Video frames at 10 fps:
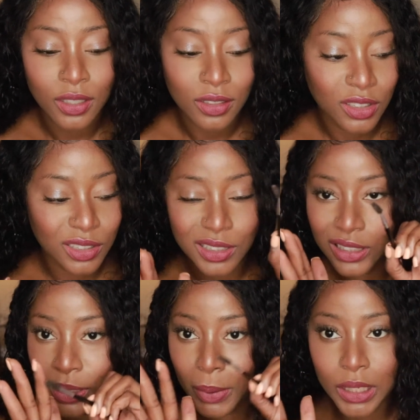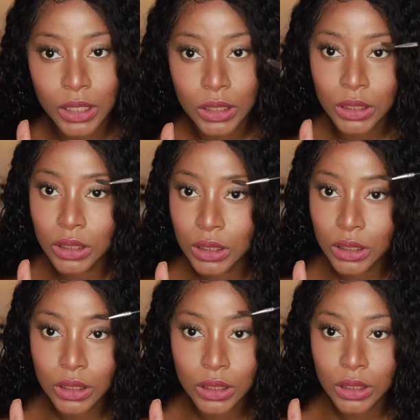just dip a little,
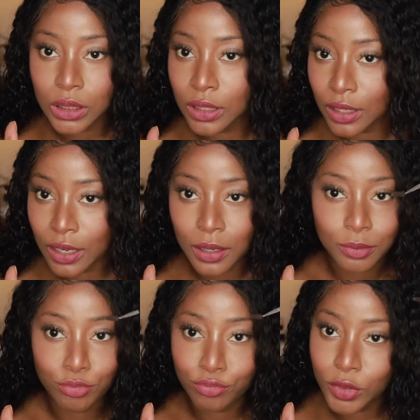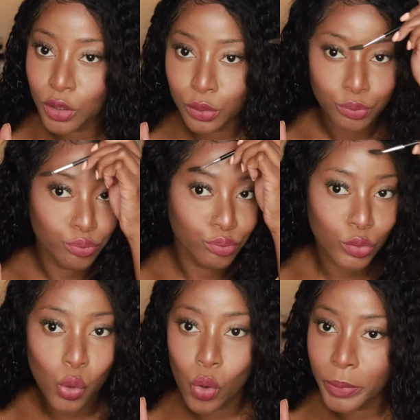you know,
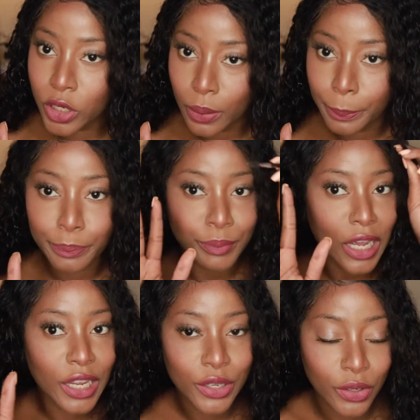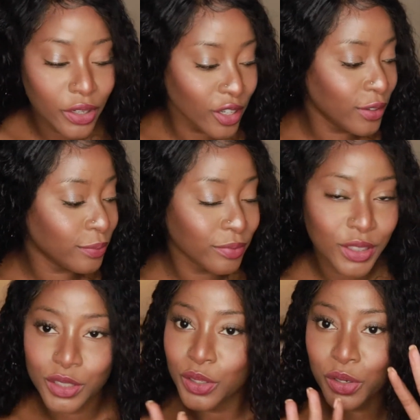comb it up, and you're good.
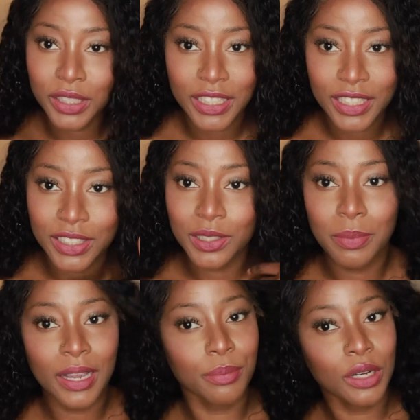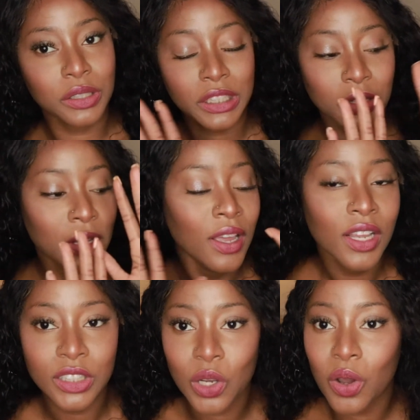You don't need to buy brow gel.
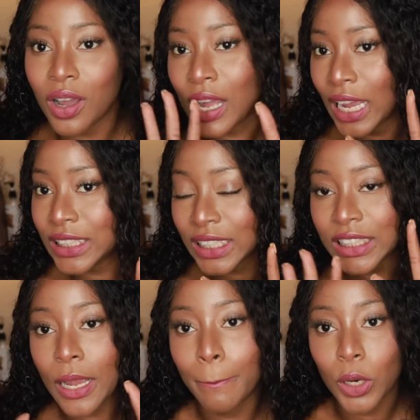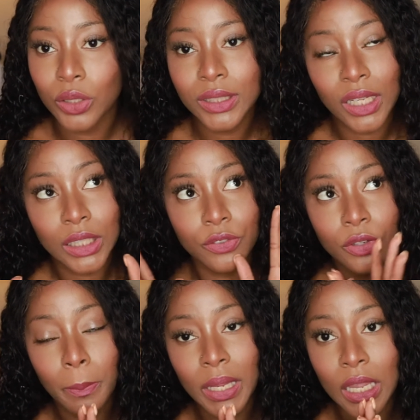So as I said, brow gel
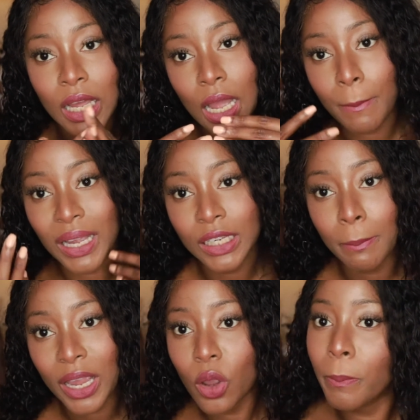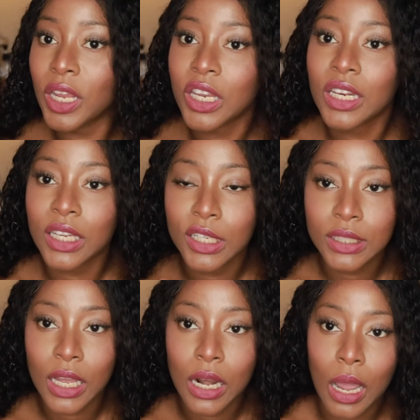for me, in my opinion, is
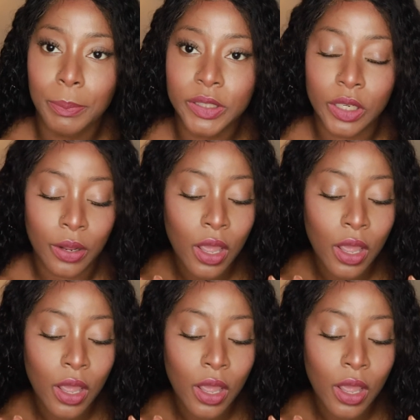an option.